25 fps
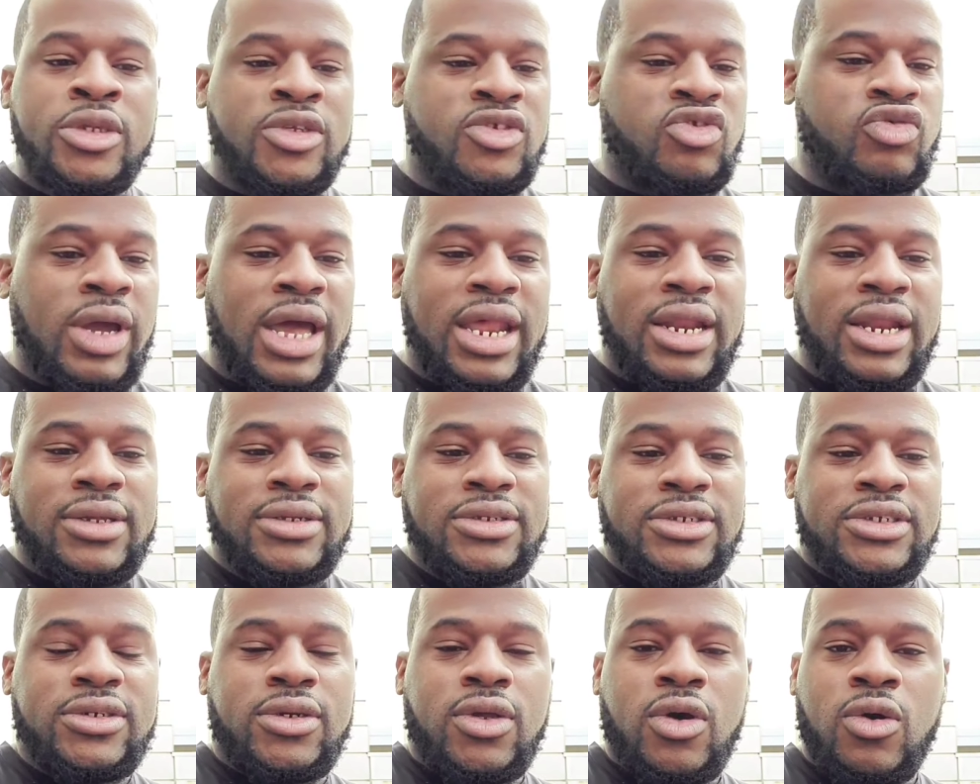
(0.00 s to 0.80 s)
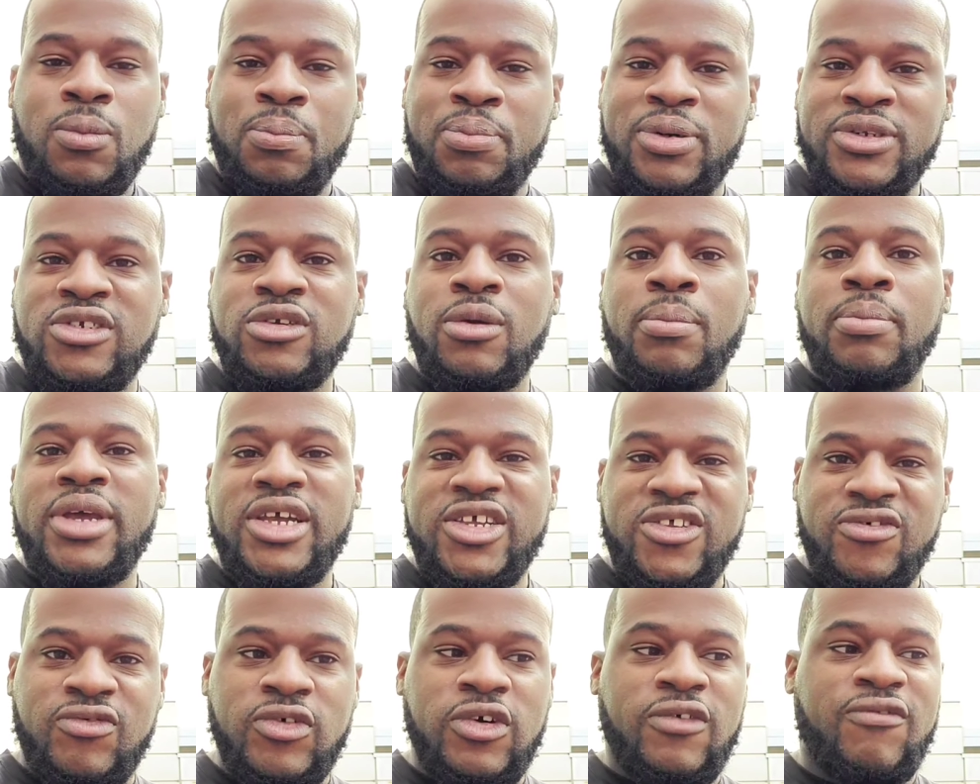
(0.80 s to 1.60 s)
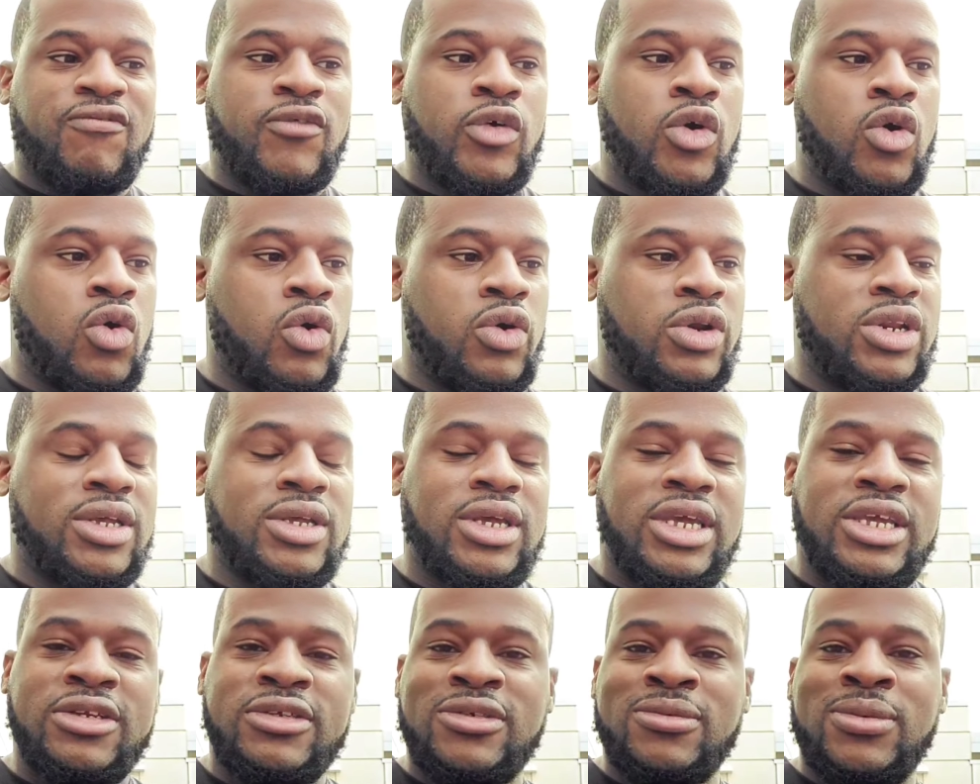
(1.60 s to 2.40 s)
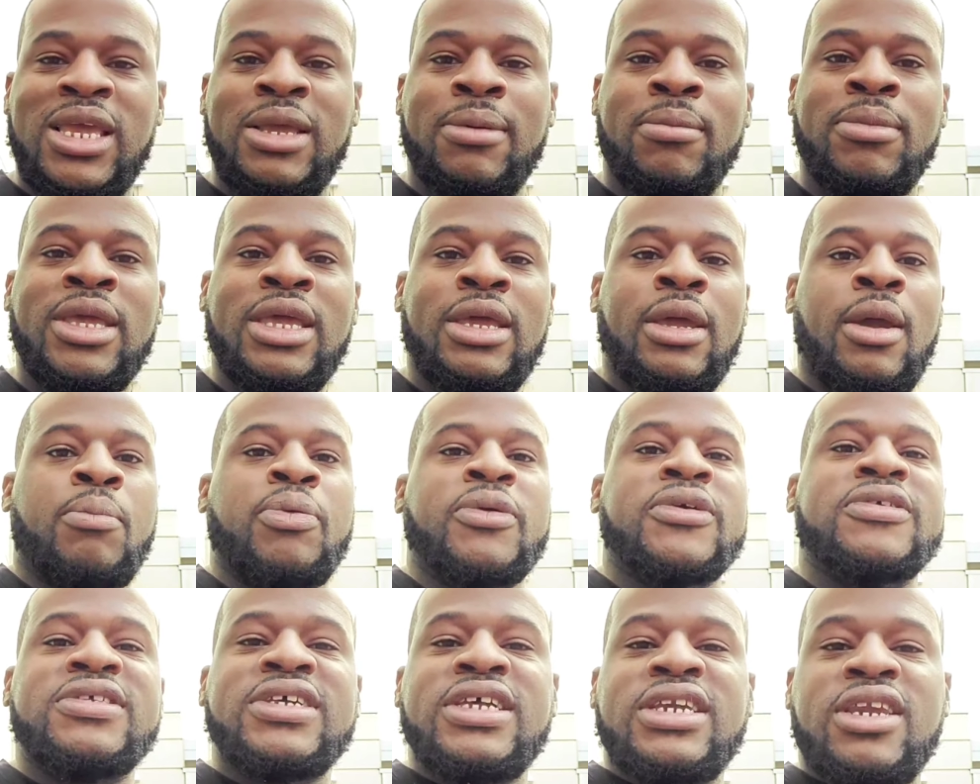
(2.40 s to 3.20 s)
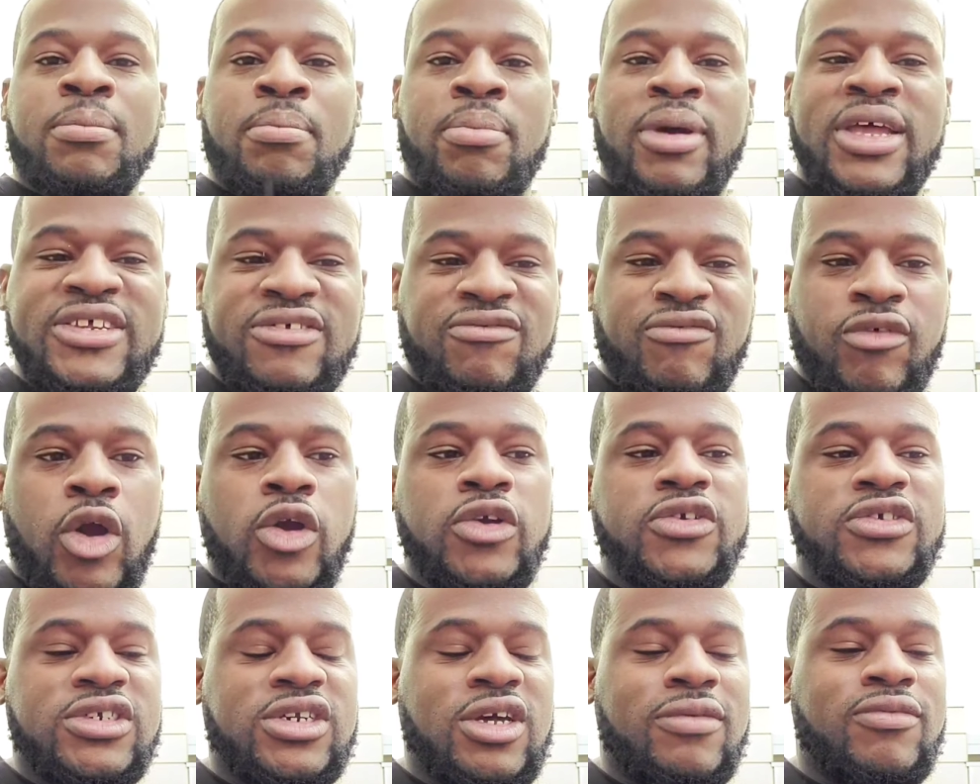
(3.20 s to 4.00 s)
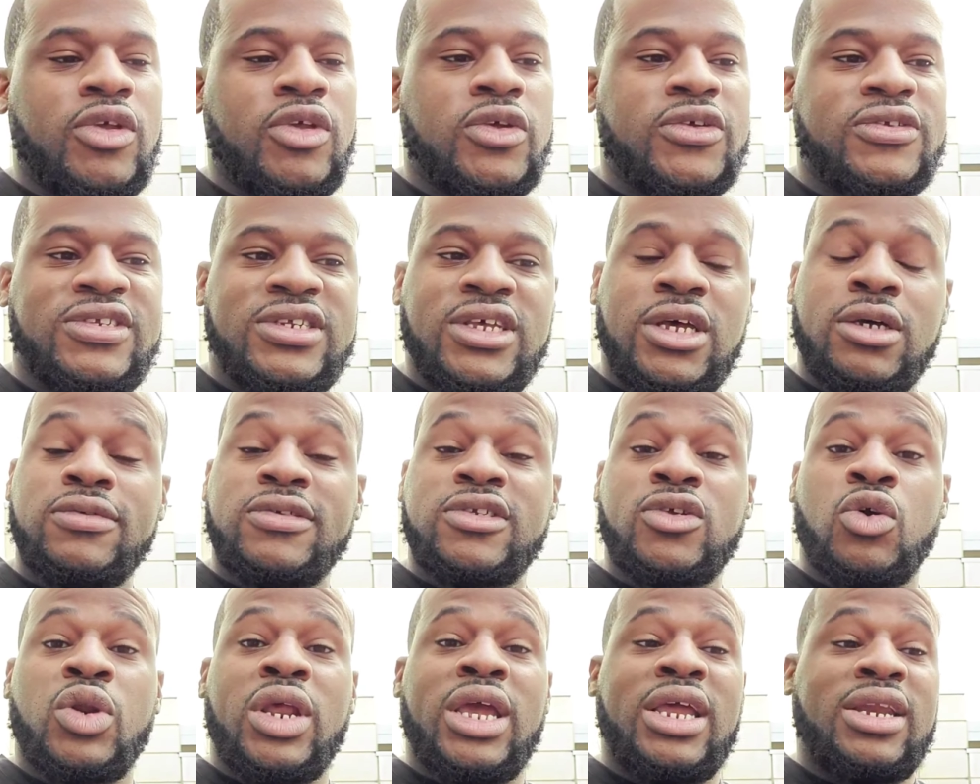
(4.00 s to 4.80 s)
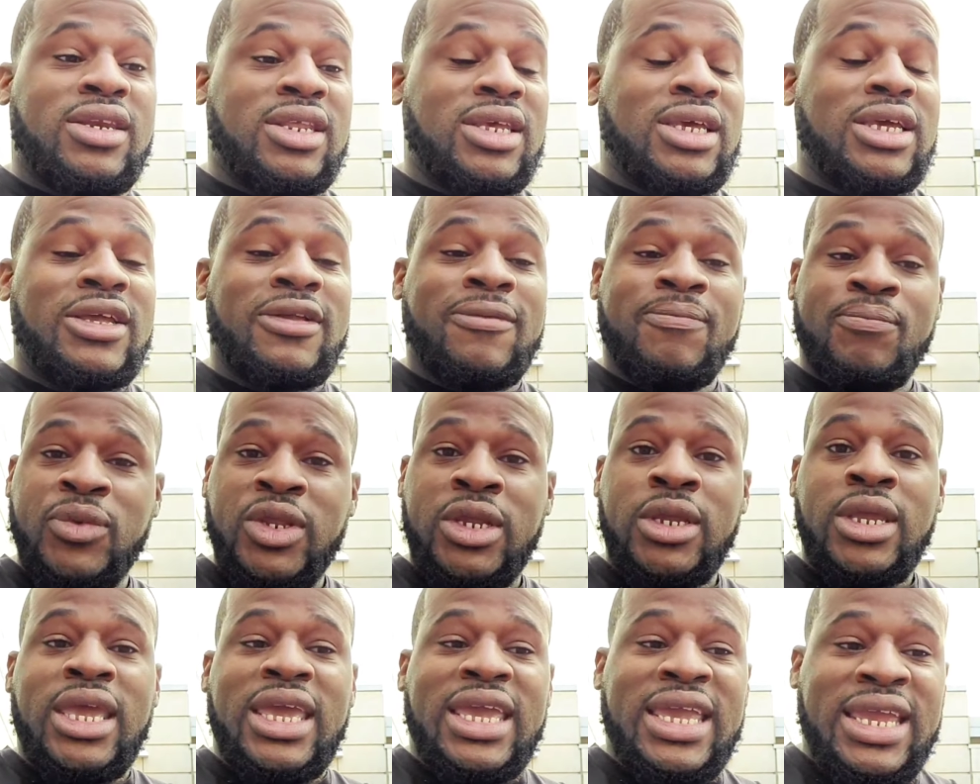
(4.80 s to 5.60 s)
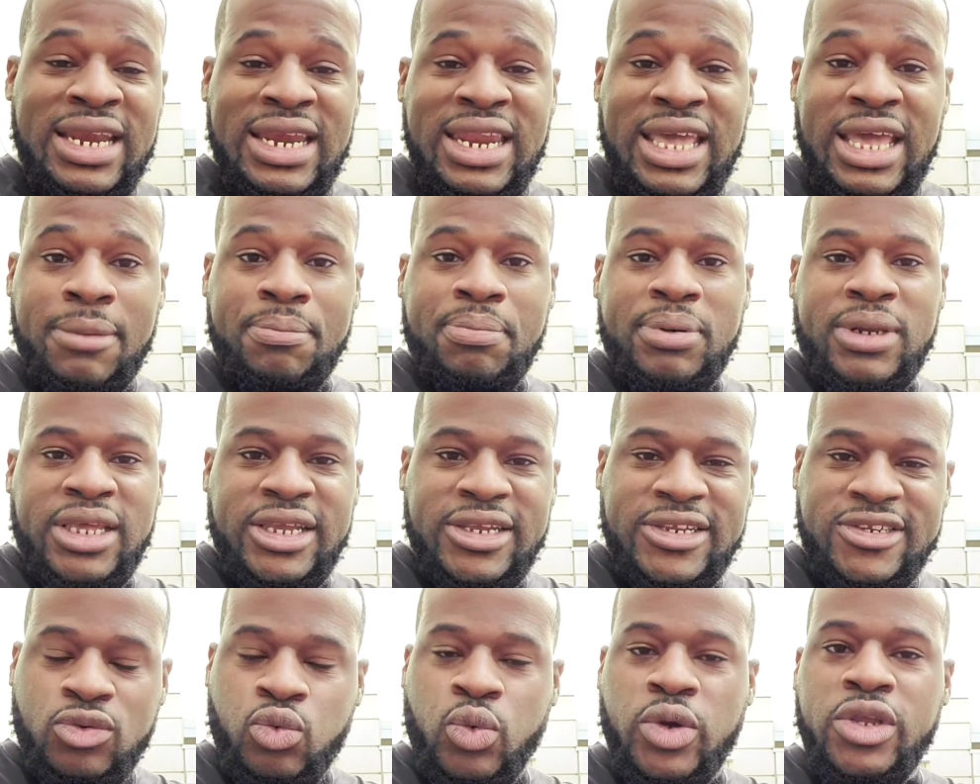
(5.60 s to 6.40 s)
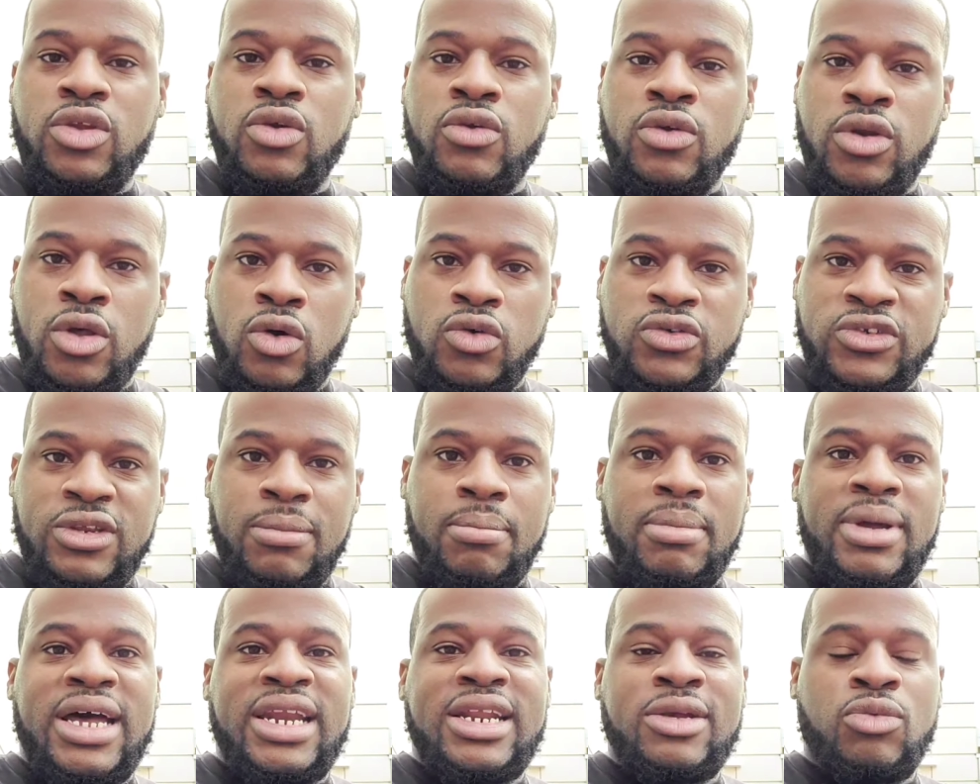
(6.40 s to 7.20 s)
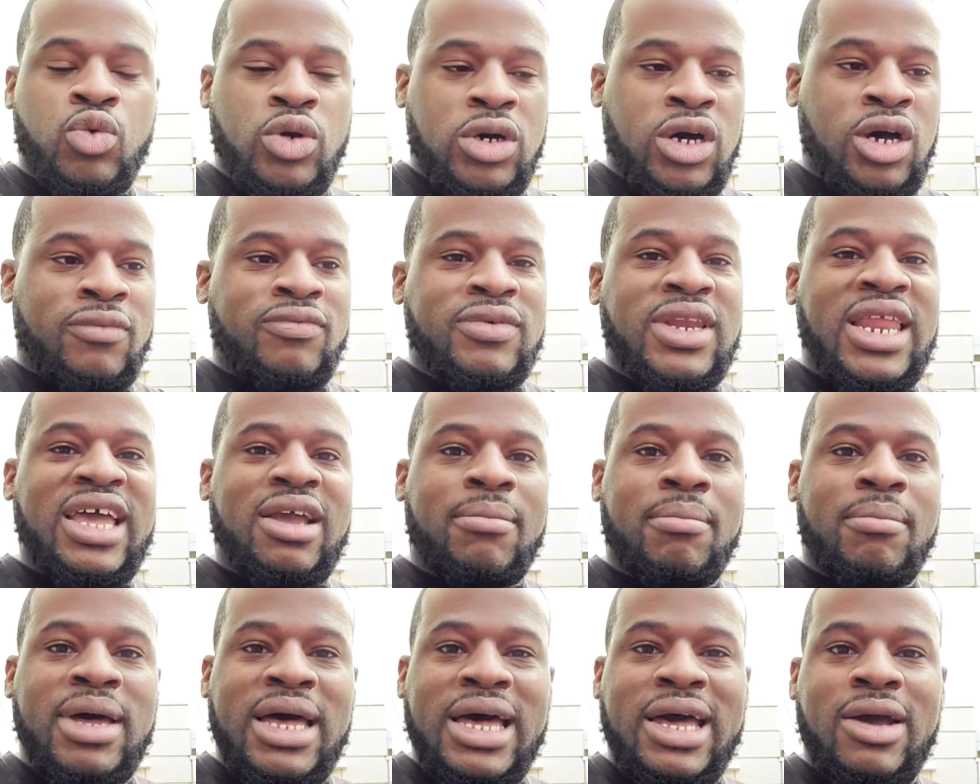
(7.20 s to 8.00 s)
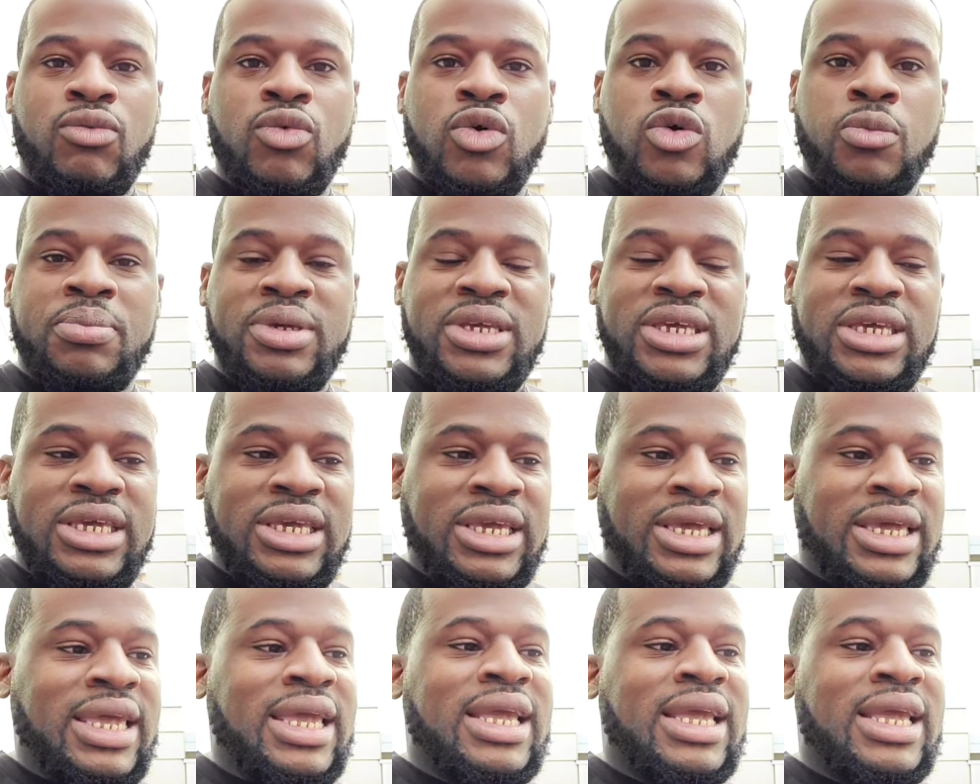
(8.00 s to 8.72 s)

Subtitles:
try to, you know, put your best foot forward and present the best version of yourself, so that then in that place where you know somebody of like mind will be,